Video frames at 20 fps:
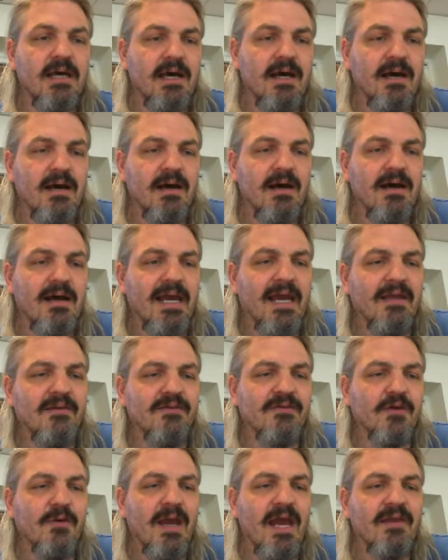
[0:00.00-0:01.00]

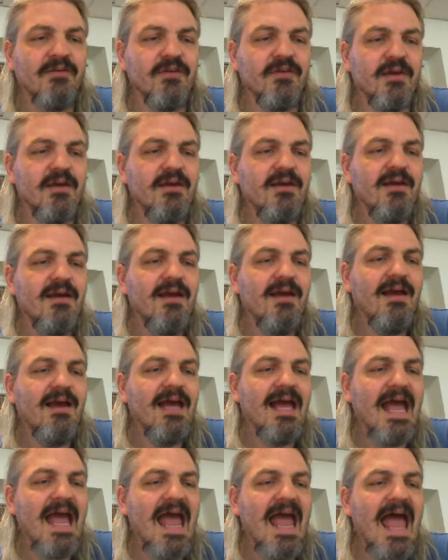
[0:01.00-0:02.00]
And so as
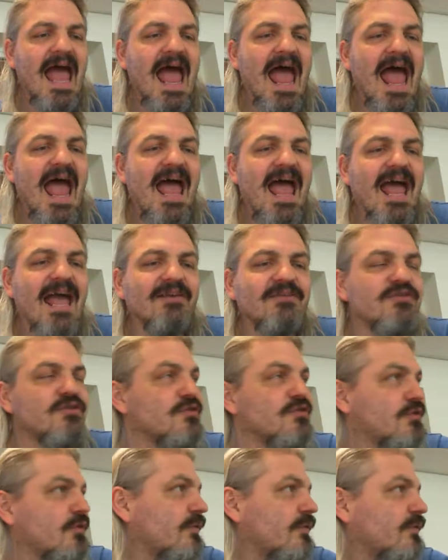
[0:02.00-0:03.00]

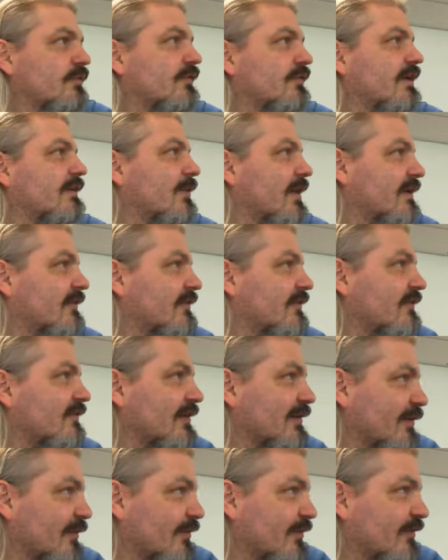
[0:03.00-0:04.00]
tutorials and places
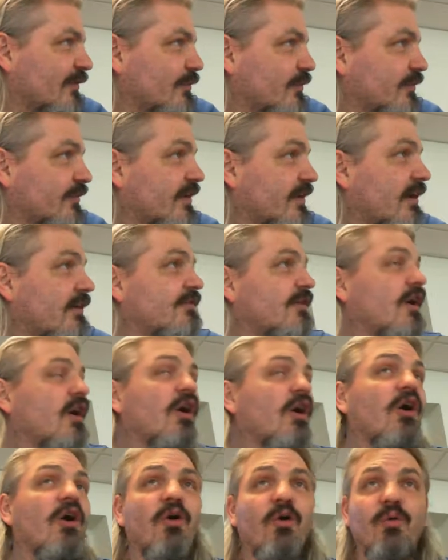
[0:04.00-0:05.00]
to learn some more stuff,
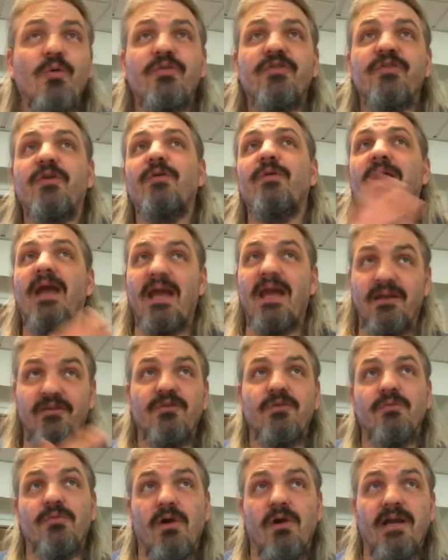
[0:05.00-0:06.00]
also as
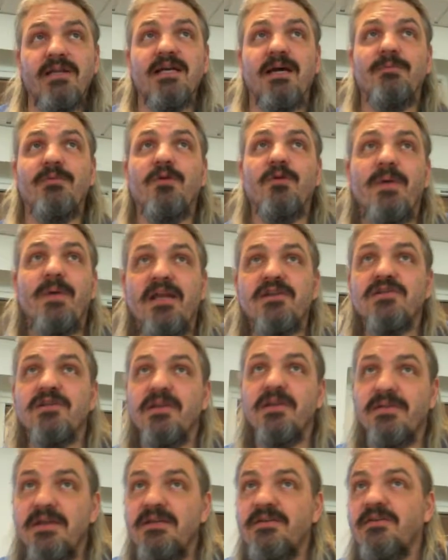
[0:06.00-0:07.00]
you write up your
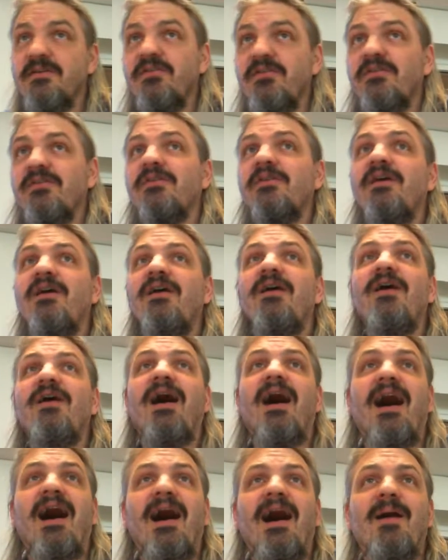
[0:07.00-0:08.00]
bachelor thesis,
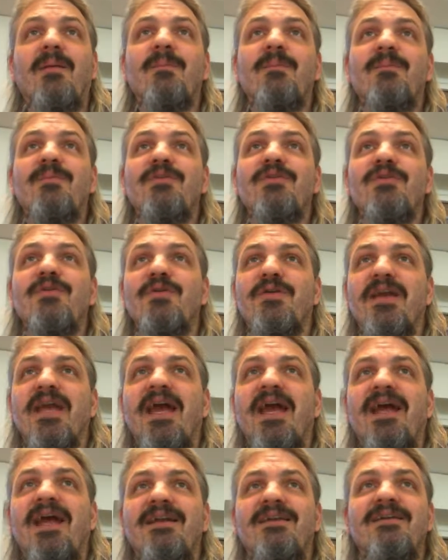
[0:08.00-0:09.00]
you
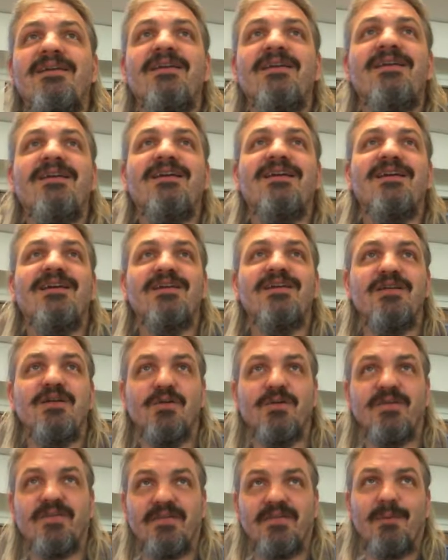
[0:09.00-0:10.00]
can
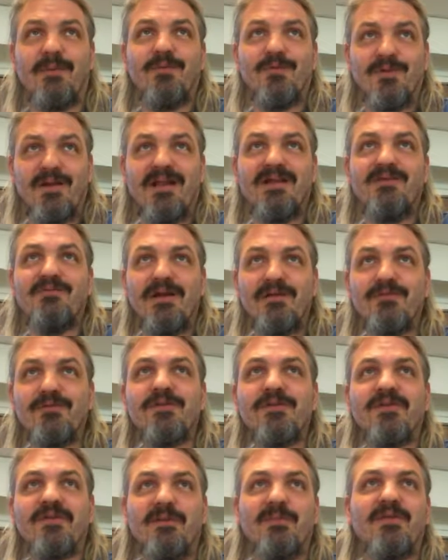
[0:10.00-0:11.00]
use
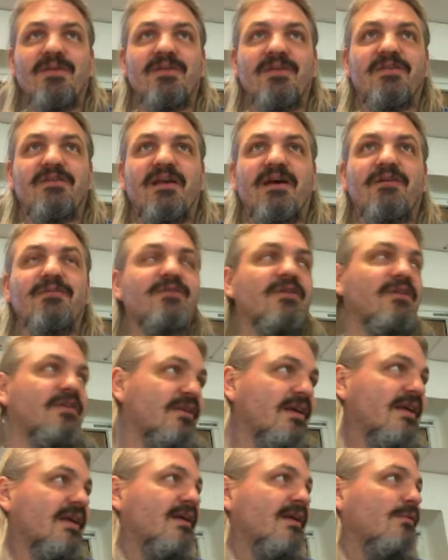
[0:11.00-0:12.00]
reference some of the stuff to
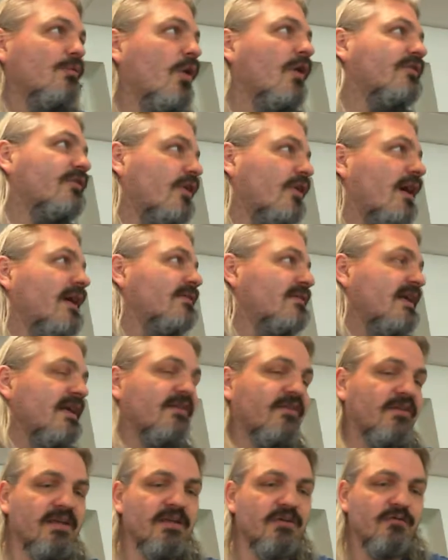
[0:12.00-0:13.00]
see what kind of
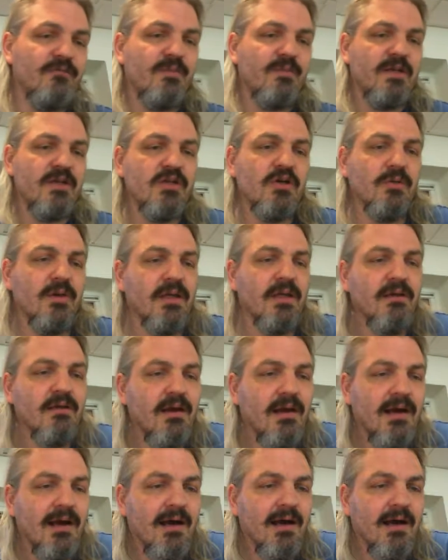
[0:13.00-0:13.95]
testing you've been doing.